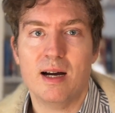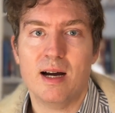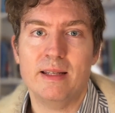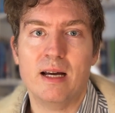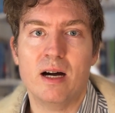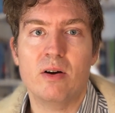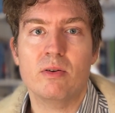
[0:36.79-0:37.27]

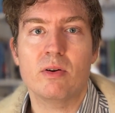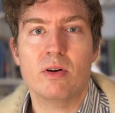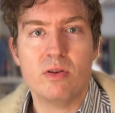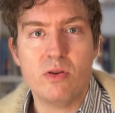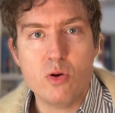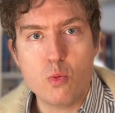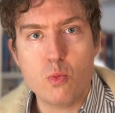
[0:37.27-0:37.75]
And
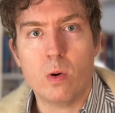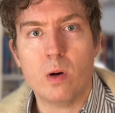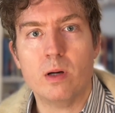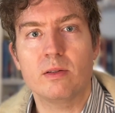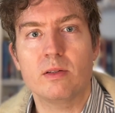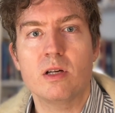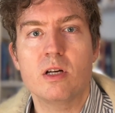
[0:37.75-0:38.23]
now you
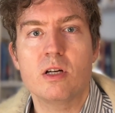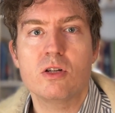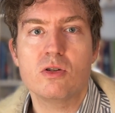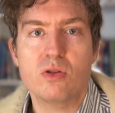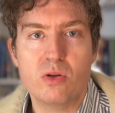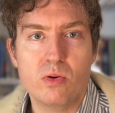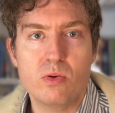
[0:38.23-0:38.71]
want
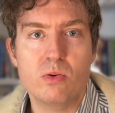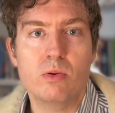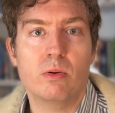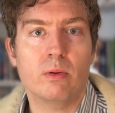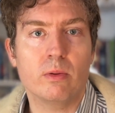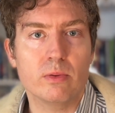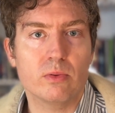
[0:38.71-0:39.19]

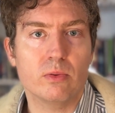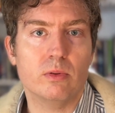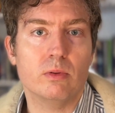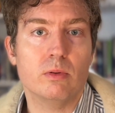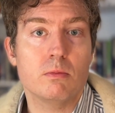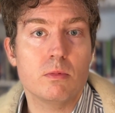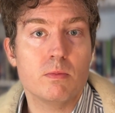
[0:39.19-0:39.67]
to
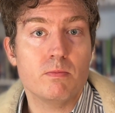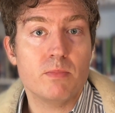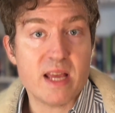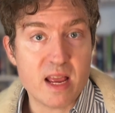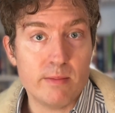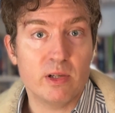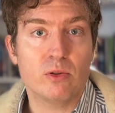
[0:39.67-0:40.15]
also
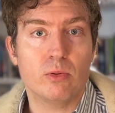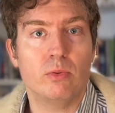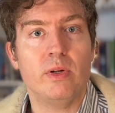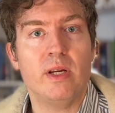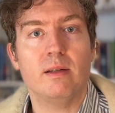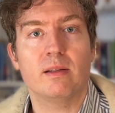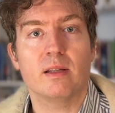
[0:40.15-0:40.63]
be able
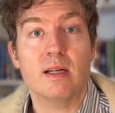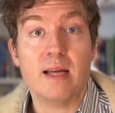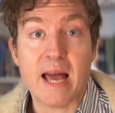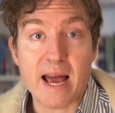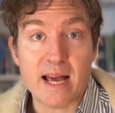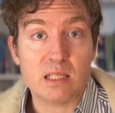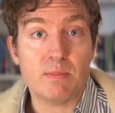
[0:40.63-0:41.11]
to read
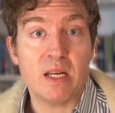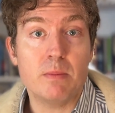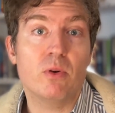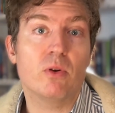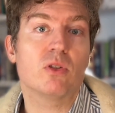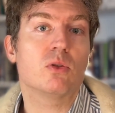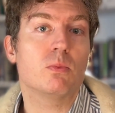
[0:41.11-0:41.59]
as many
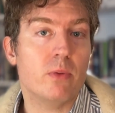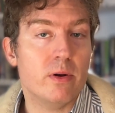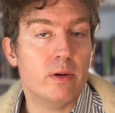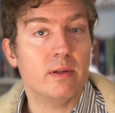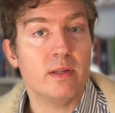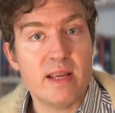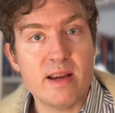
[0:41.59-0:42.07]
books
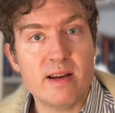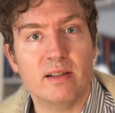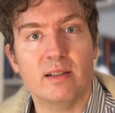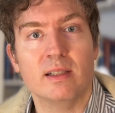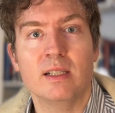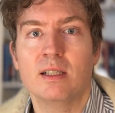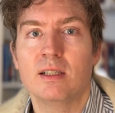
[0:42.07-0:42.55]
per
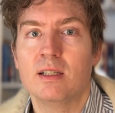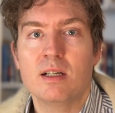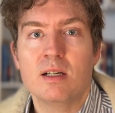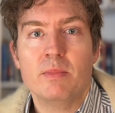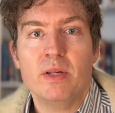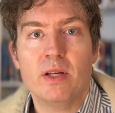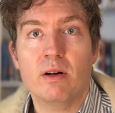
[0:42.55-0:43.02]
year
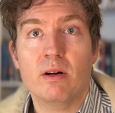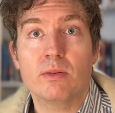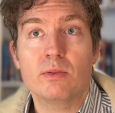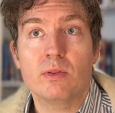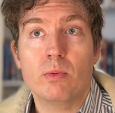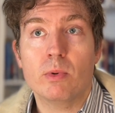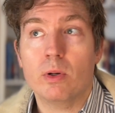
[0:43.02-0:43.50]

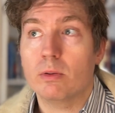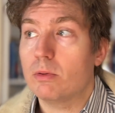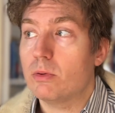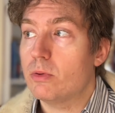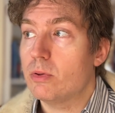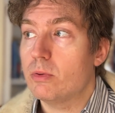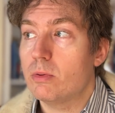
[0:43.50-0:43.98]
because you
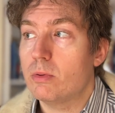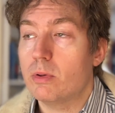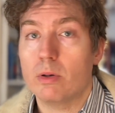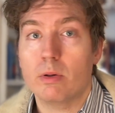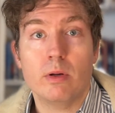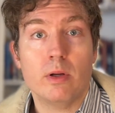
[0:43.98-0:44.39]
want to